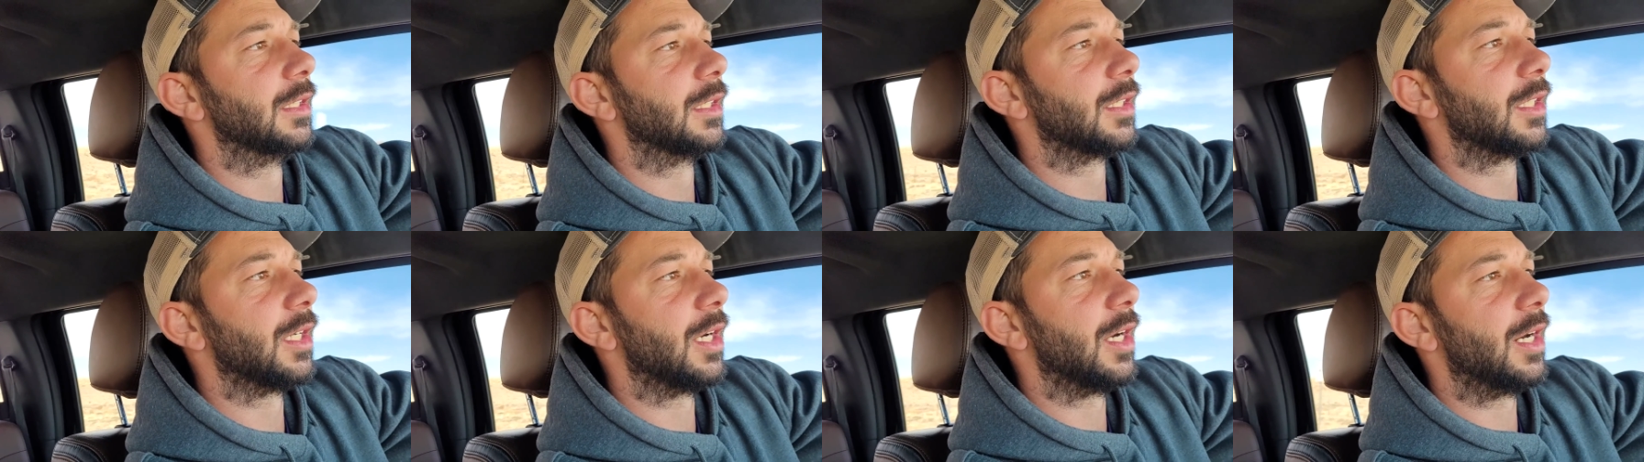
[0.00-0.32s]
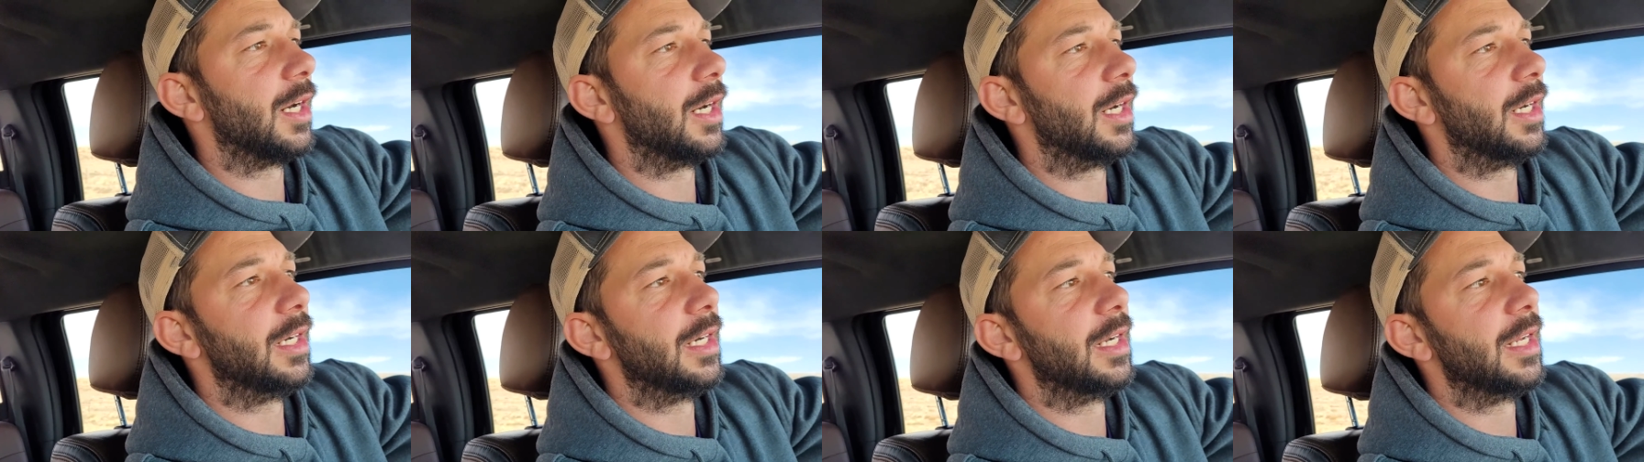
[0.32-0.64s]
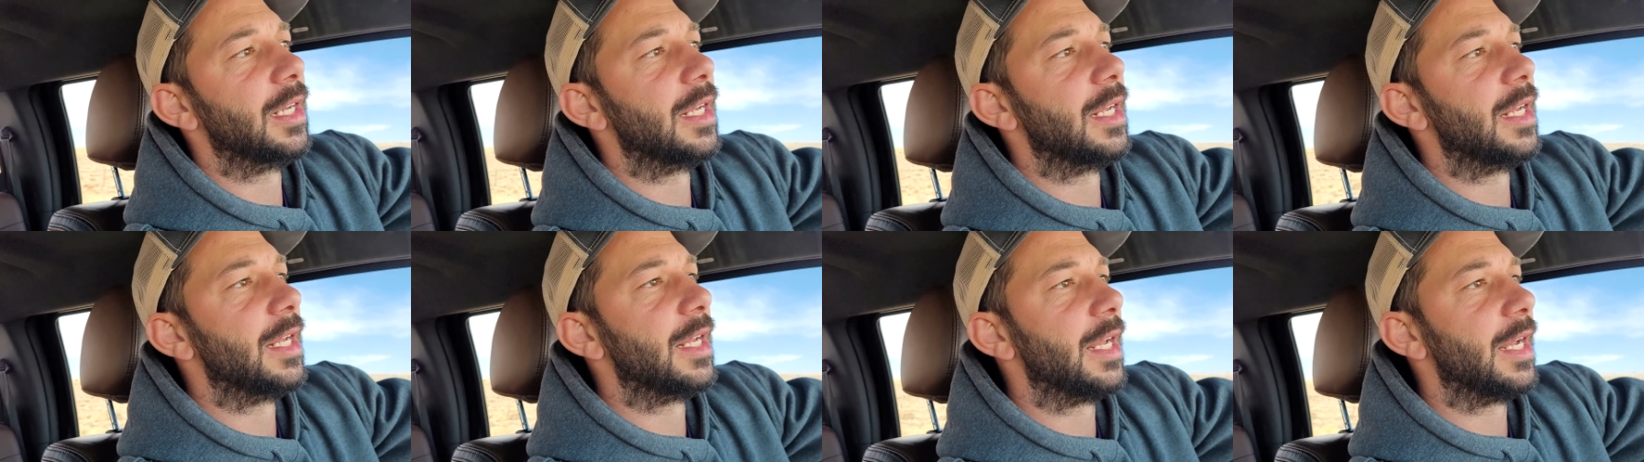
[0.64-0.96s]
car
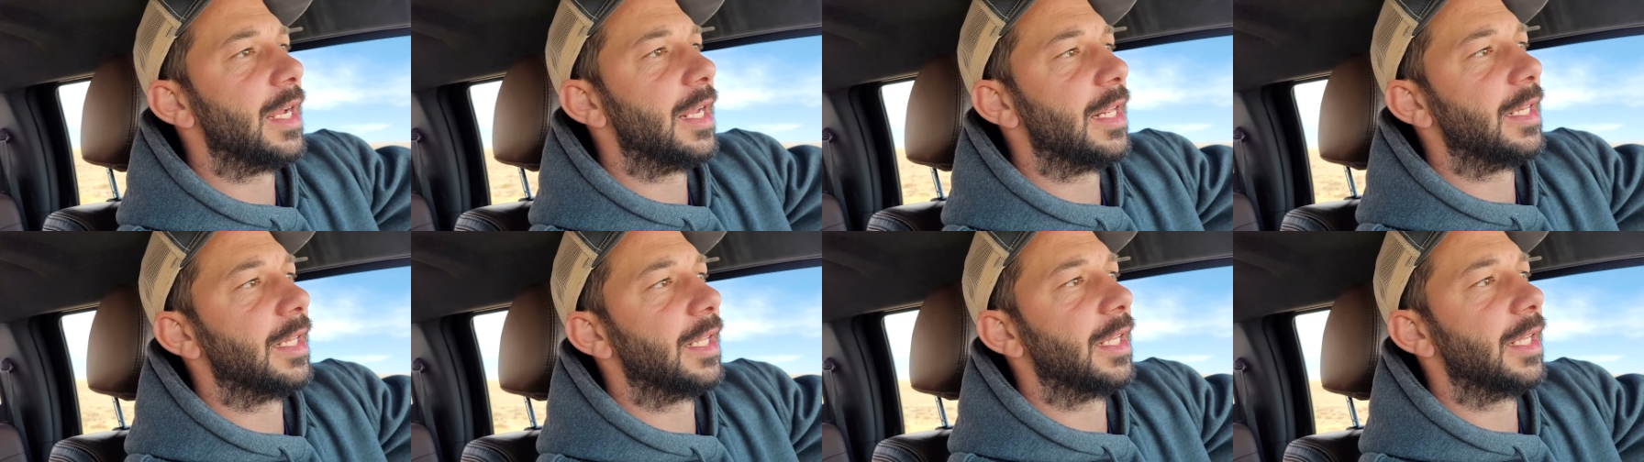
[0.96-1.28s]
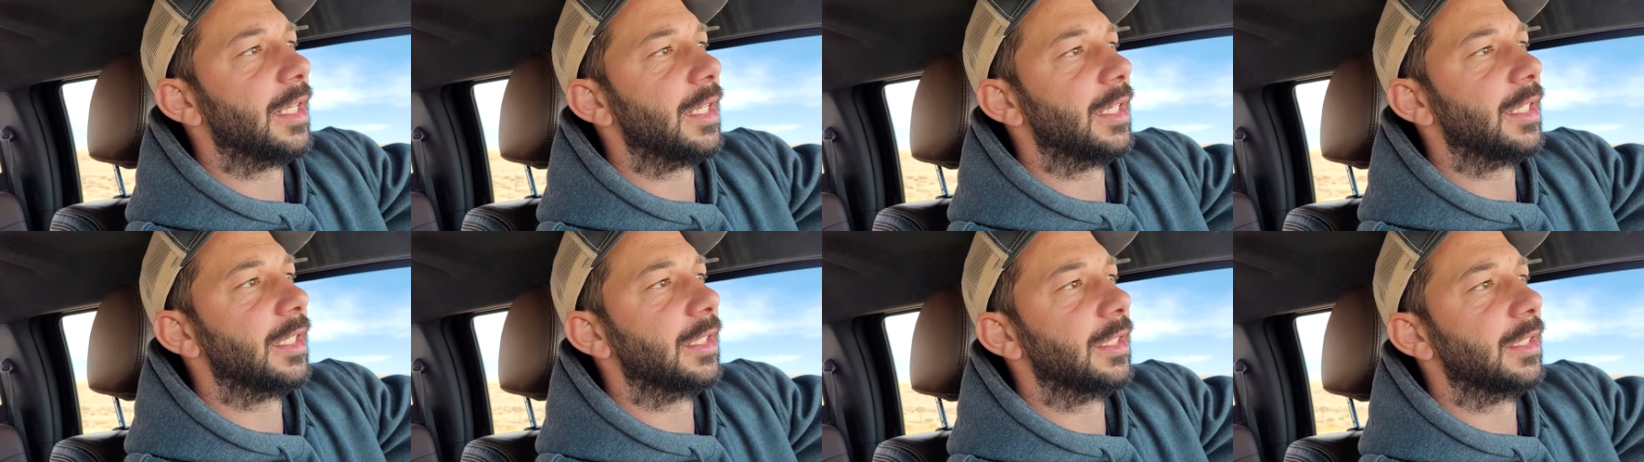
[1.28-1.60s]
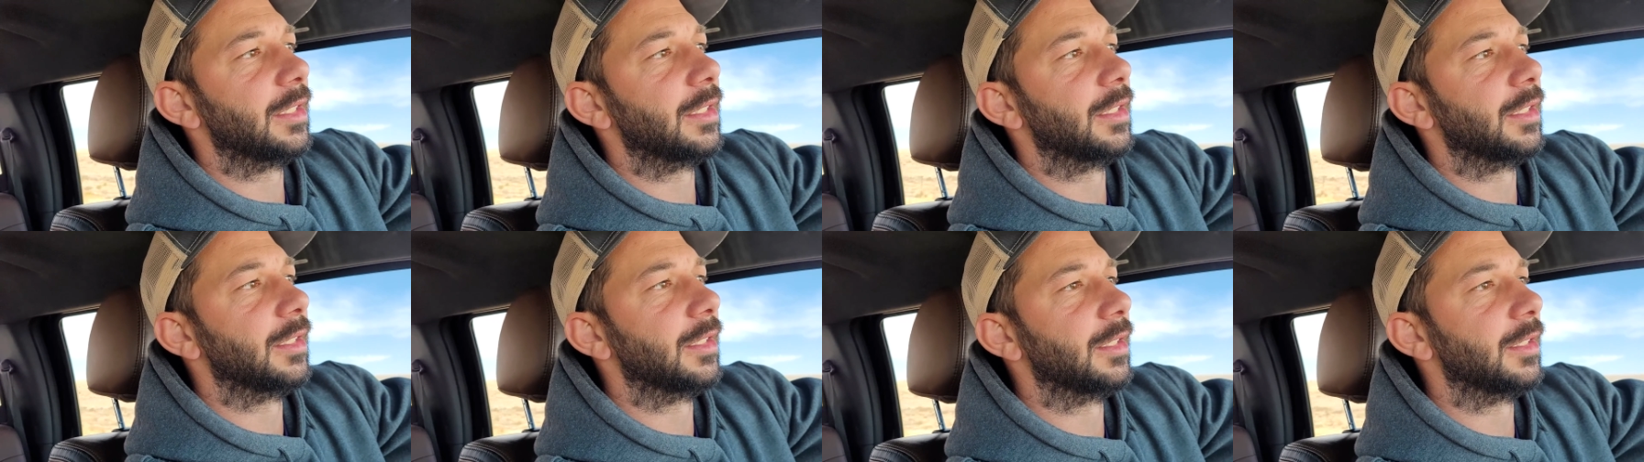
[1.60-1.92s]
and
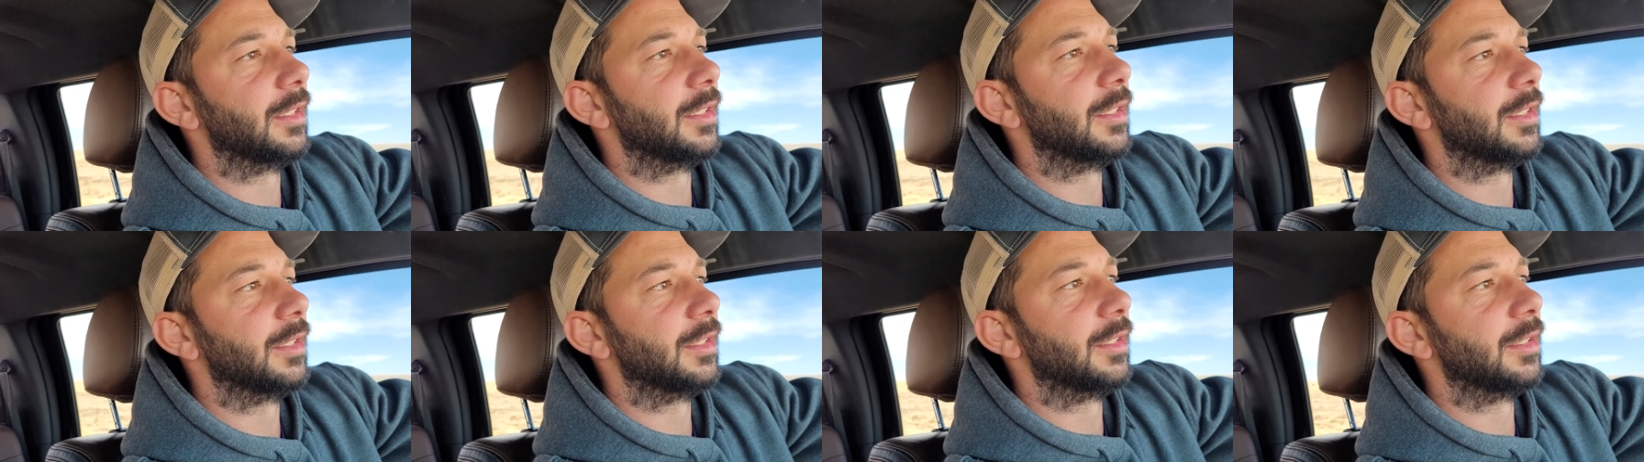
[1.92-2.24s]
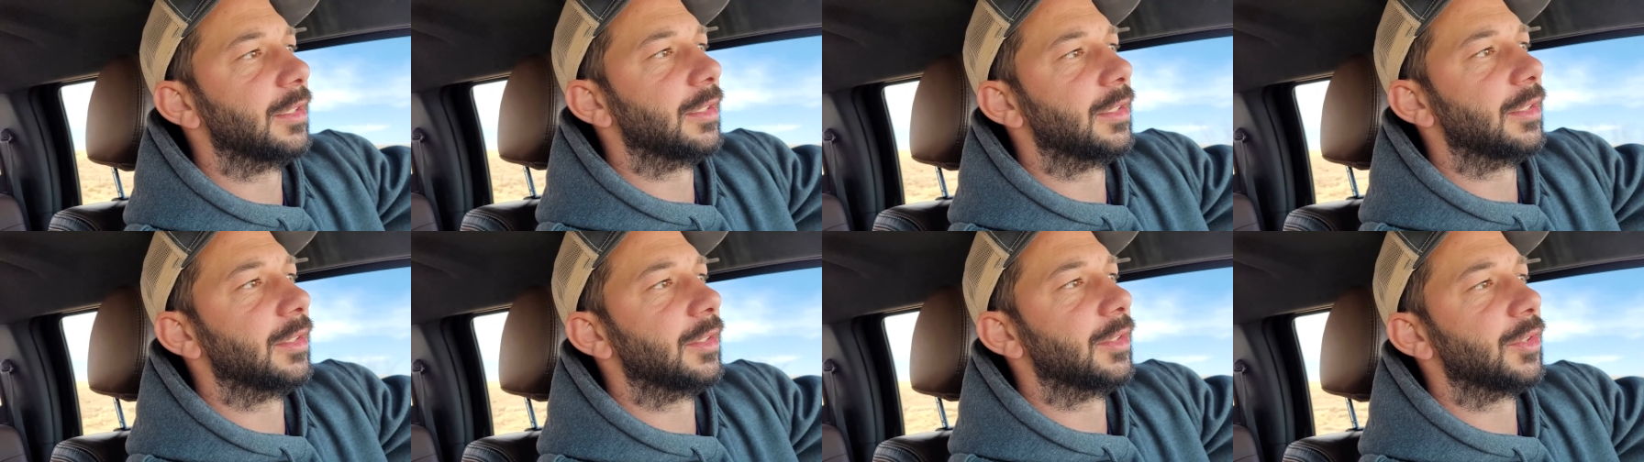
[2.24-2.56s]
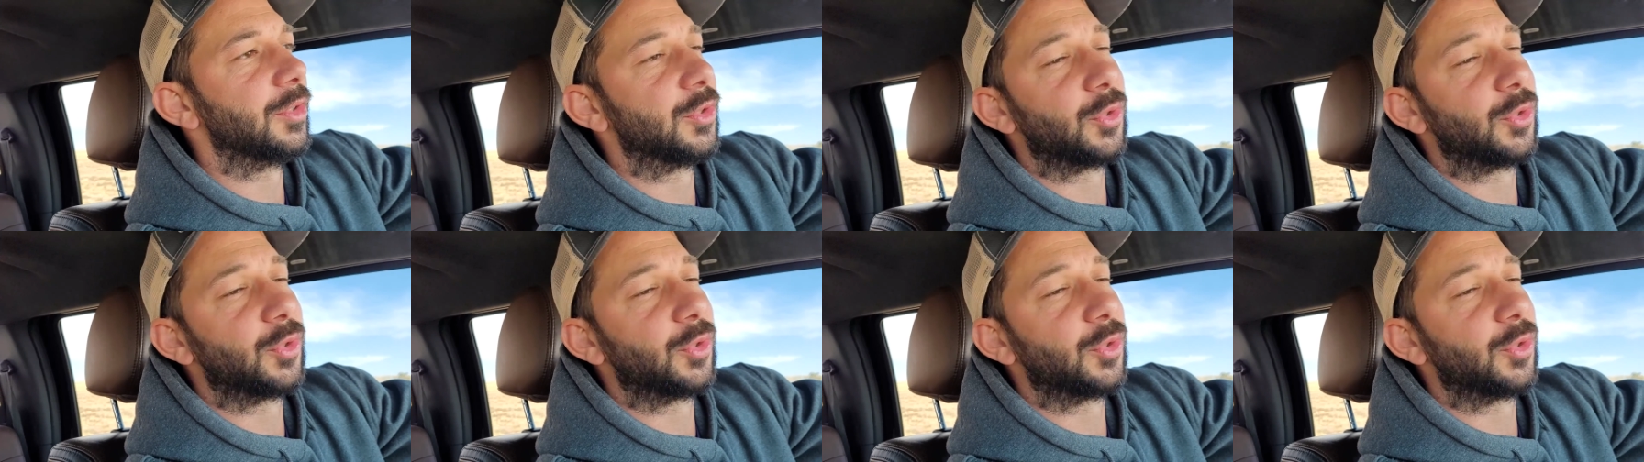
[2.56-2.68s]
then